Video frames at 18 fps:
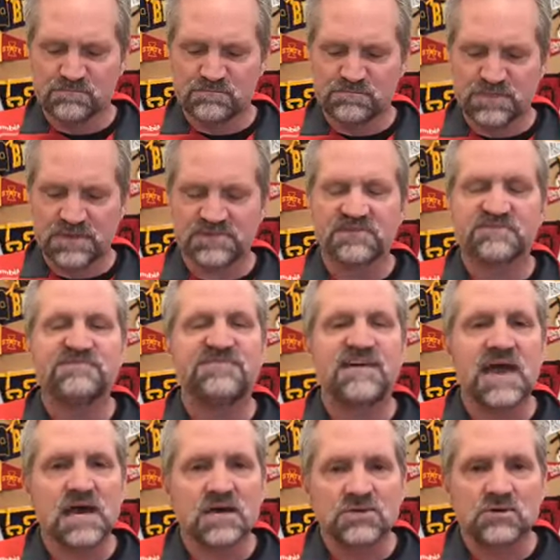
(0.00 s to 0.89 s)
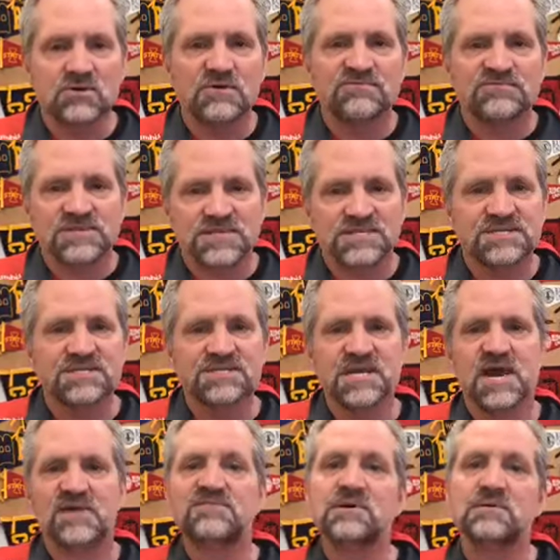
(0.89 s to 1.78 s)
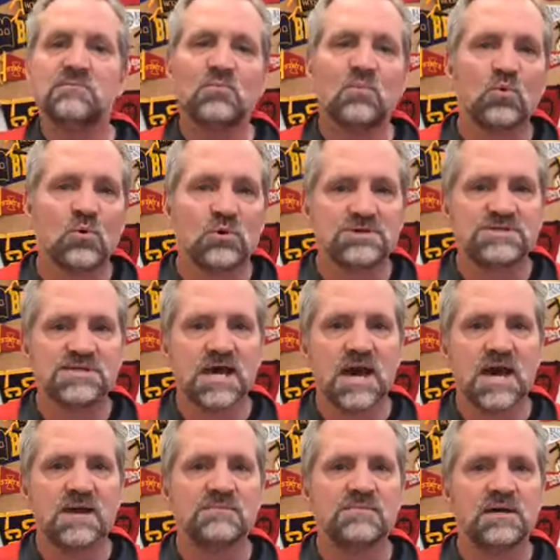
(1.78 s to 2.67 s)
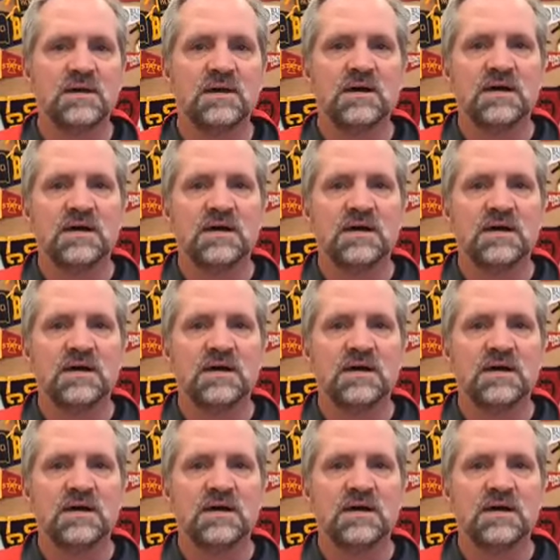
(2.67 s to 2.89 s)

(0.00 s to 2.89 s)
But the value of this is having more time,